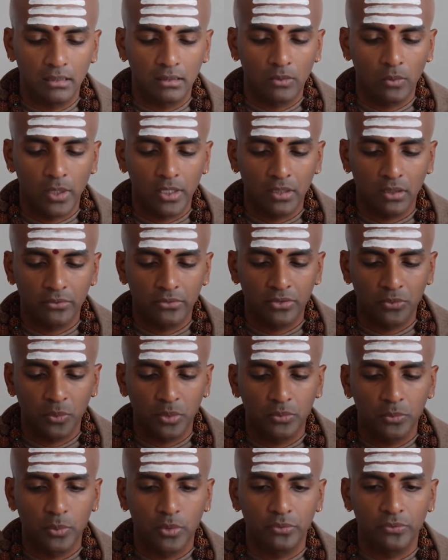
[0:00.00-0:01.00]
Quite often
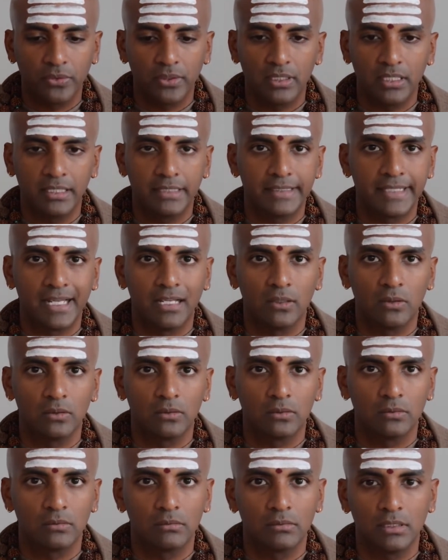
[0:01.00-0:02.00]
when we're feeling
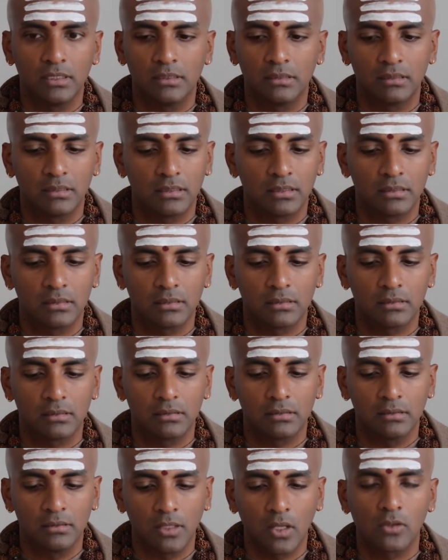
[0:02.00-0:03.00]
down, it's
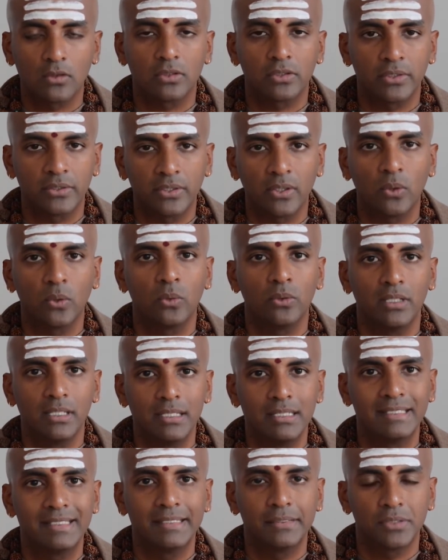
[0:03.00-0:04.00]
not so
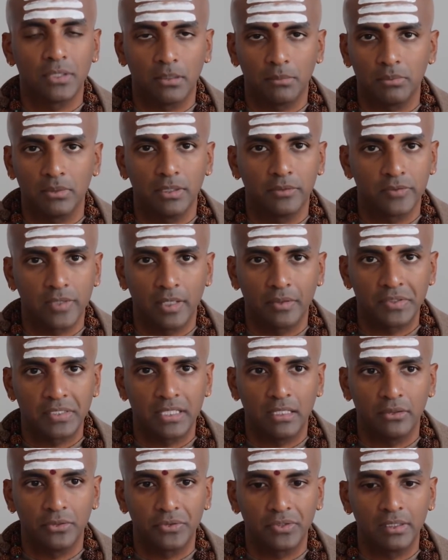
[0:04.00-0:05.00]
easy to uplift
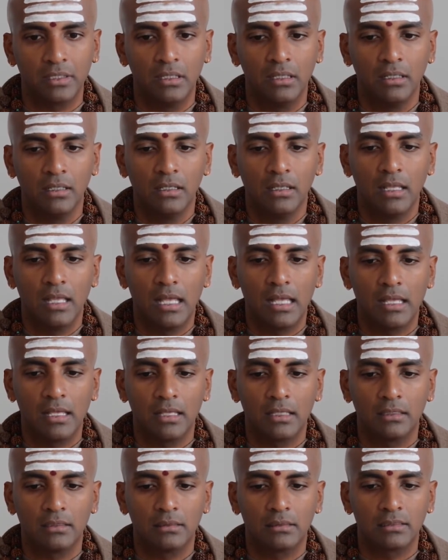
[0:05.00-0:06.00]
ourselves.
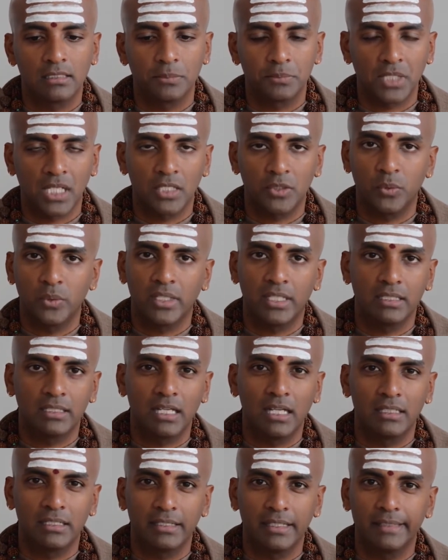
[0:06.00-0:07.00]
And sometimes we can
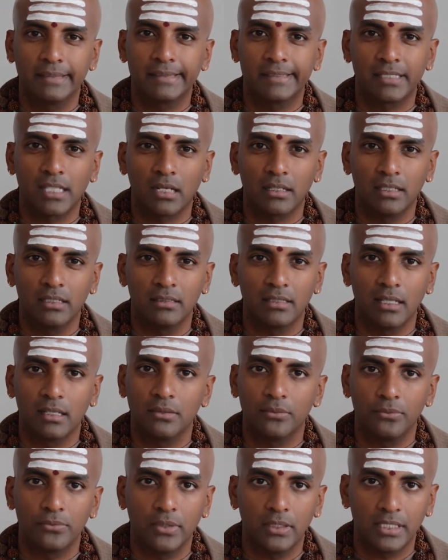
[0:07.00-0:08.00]
kind of get stuck in
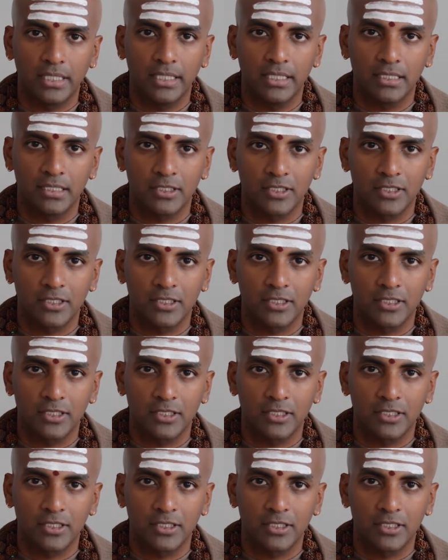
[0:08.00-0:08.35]
that funky